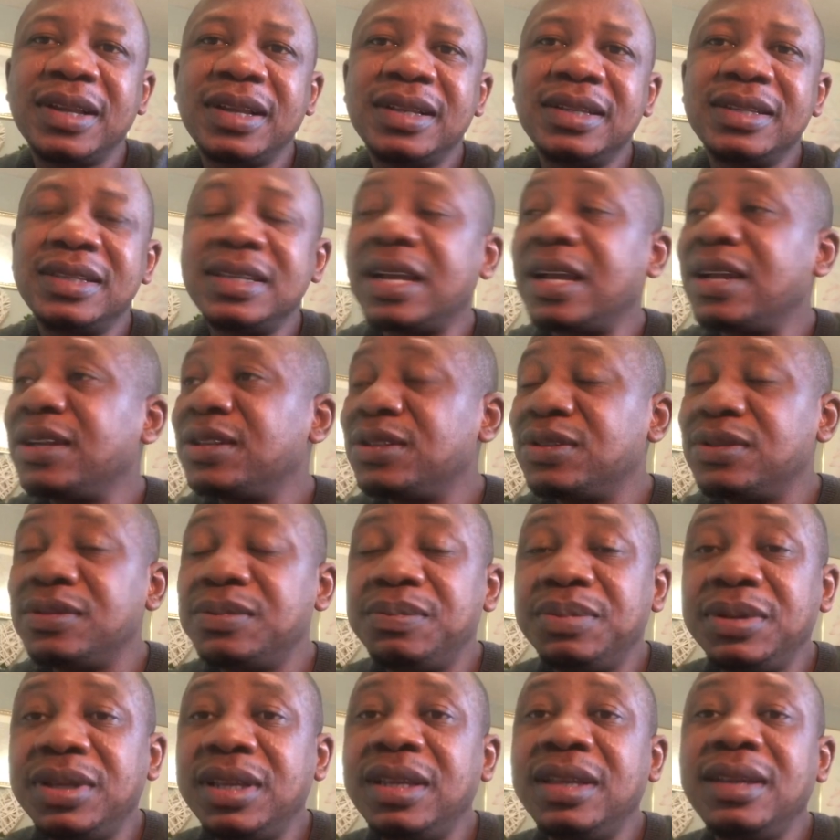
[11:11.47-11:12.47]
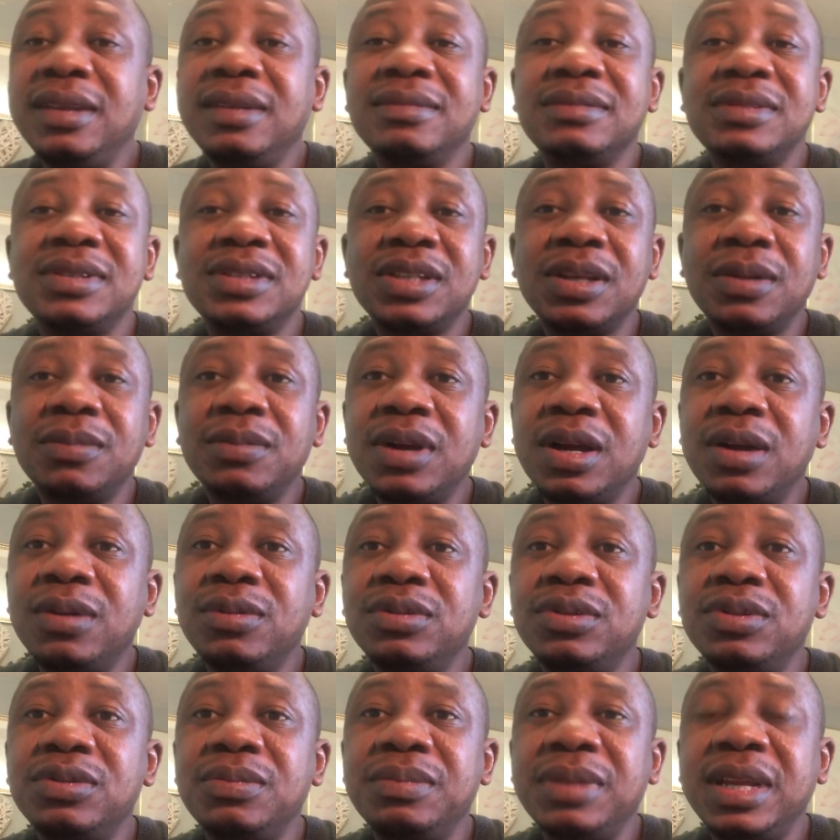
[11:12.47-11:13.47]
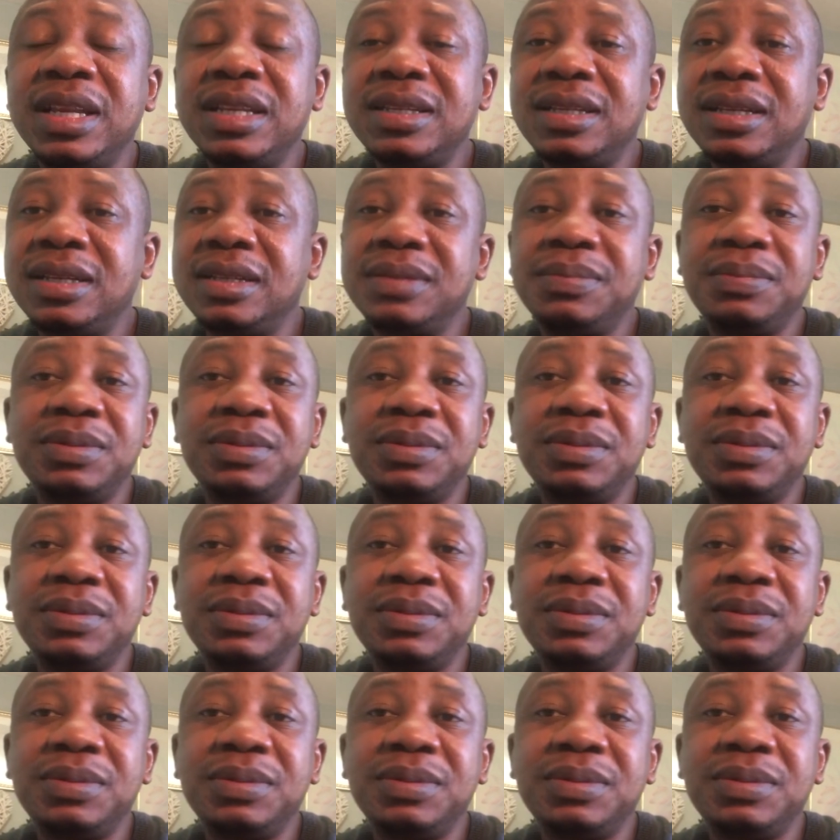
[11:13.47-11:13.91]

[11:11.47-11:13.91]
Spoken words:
That should be somehow you mediate